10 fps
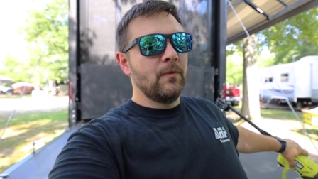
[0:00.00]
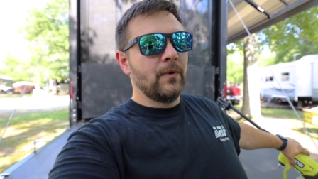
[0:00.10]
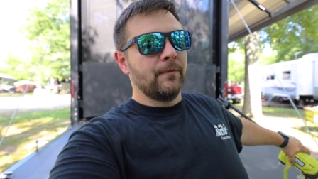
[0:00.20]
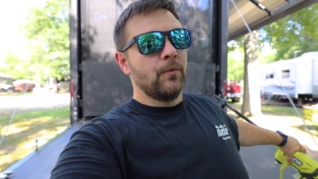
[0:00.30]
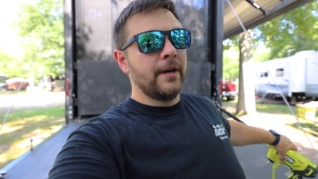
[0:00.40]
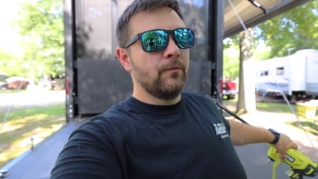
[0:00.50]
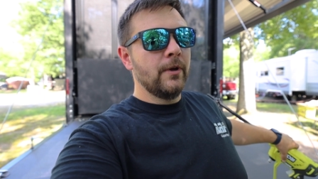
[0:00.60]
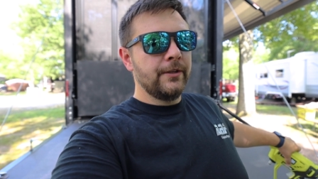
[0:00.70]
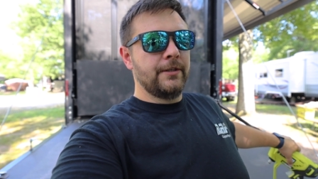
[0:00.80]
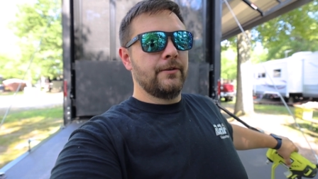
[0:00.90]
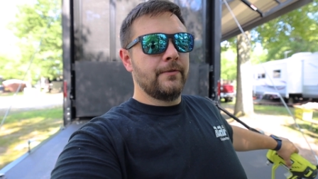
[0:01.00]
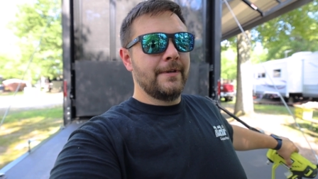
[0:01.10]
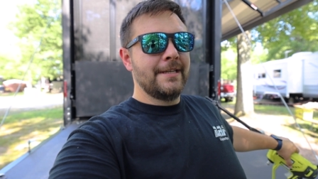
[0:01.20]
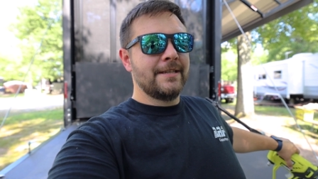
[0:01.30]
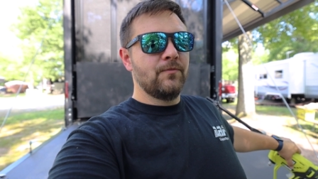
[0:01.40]
But what, what it will do
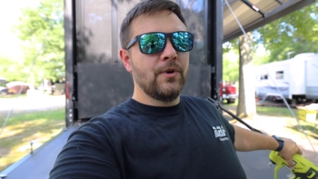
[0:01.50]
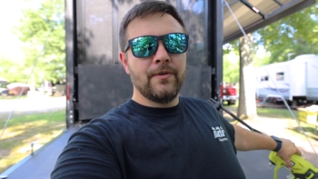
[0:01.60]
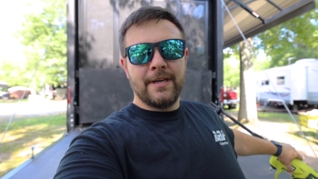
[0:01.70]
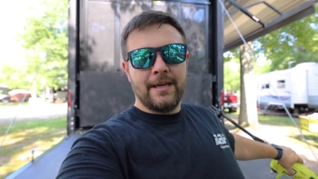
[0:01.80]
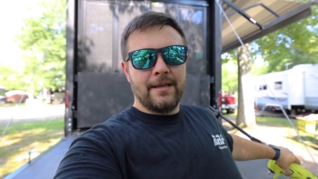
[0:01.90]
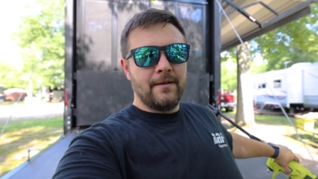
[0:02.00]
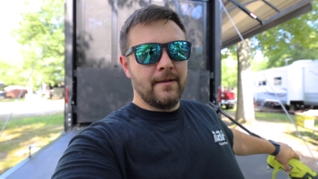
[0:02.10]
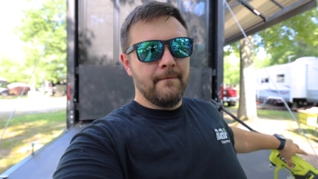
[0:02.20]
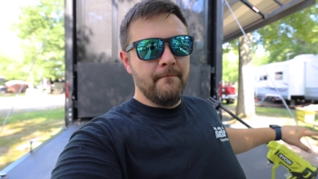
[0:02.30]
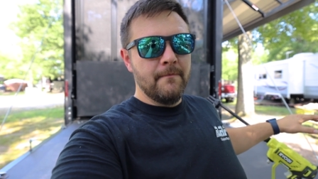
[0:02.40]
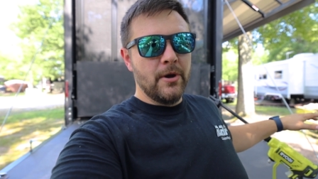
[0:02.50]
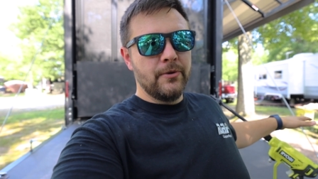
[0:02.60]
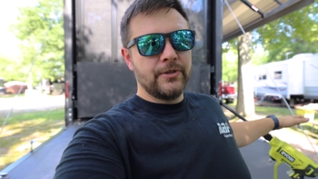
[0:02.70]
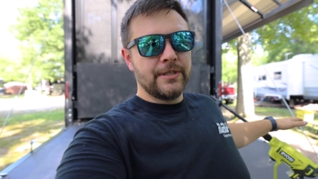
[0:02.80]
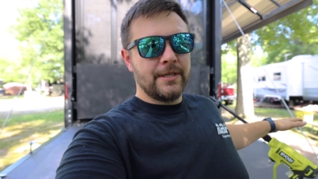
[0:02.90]
is it will get
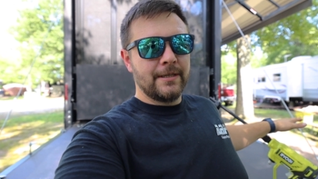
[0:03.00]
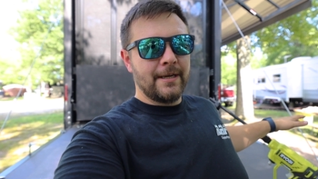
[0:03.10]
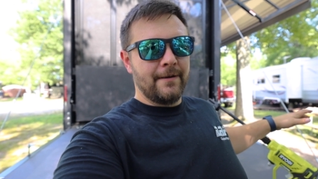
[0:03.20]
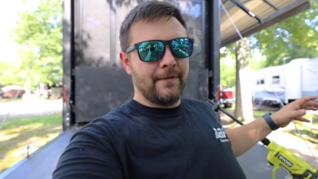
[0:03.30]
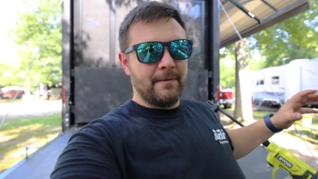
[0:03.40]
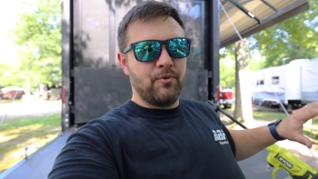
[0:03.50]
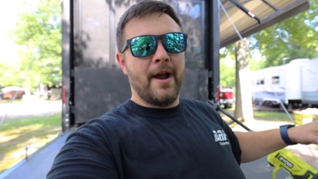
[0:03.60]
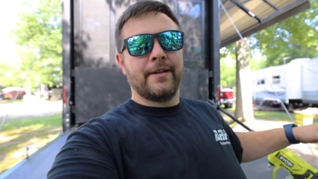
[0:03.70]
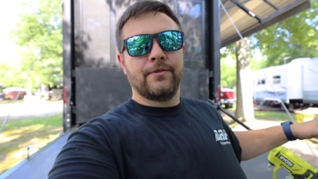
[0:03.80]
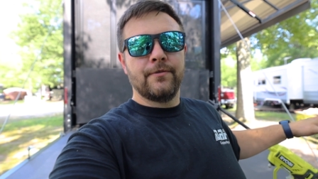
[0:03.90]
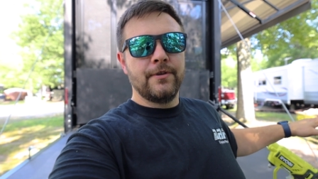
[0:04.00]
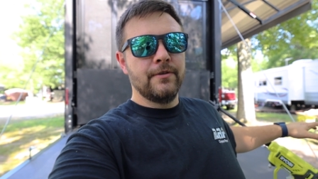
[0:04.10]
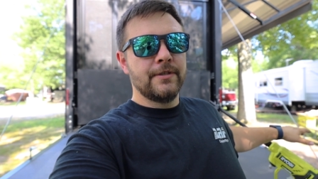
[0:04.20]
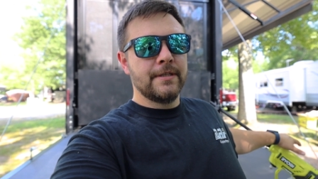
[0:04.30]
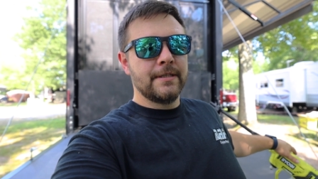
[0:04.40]
most kind of like practical
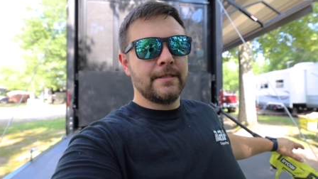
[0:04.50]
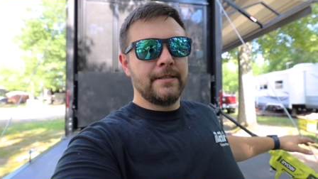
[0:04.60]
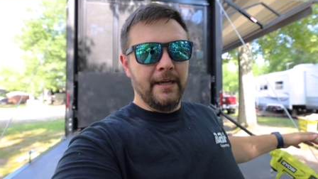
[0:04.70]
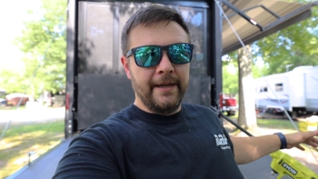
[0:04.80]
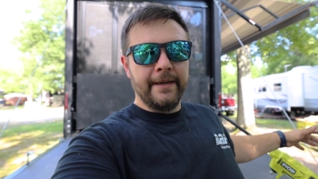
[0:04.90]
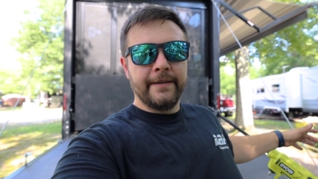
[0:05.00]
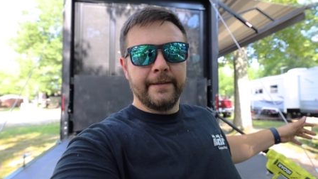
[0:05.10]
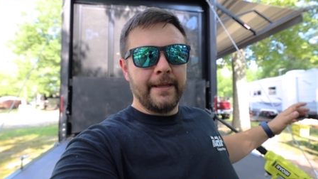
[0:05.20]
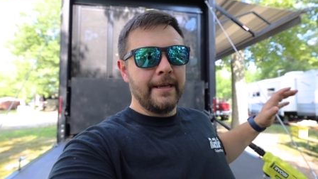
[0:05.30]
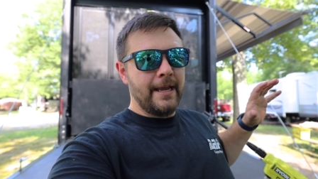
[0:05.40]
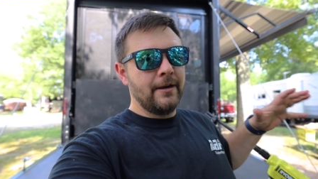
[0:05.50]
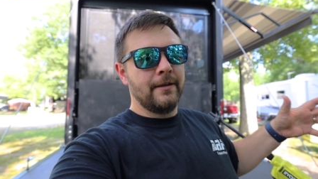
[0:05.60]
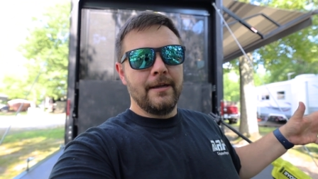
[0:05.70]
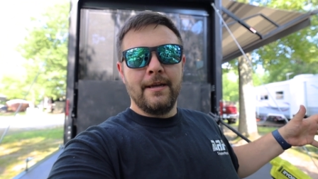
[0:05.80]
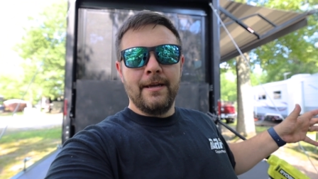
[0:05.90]
uses done. Like it'll,
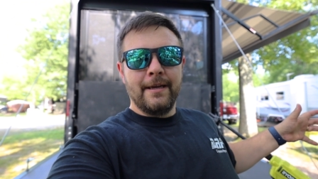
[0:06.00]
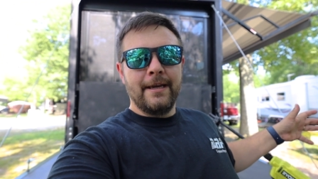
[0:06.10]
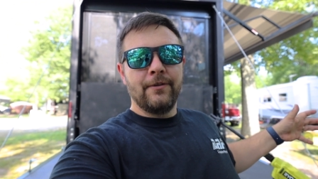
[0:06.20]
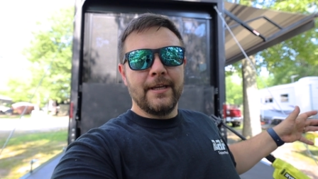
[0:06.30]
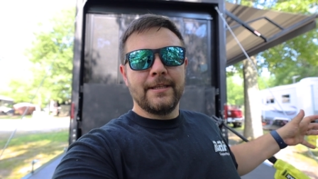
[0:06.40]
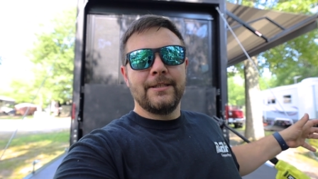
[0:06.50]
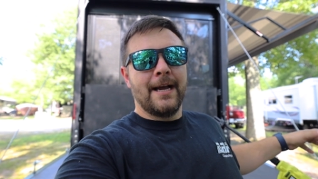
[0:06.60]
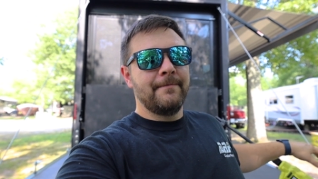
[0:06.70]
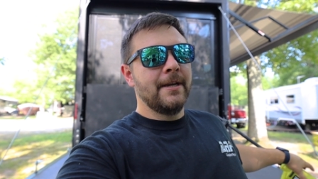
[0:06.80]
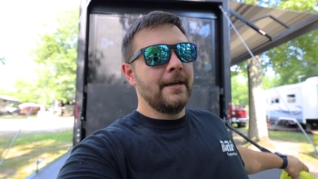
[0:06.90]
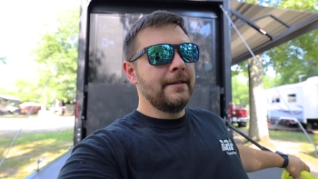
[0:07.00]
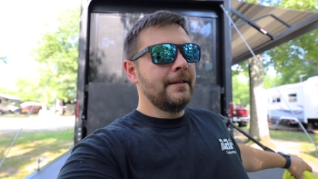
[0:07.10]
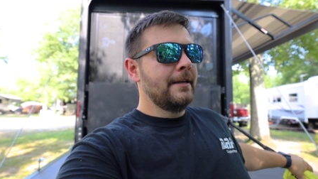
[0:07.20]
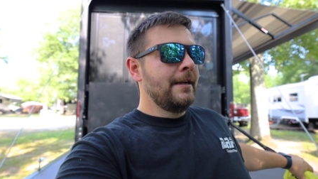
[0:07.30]
it'll get the job done.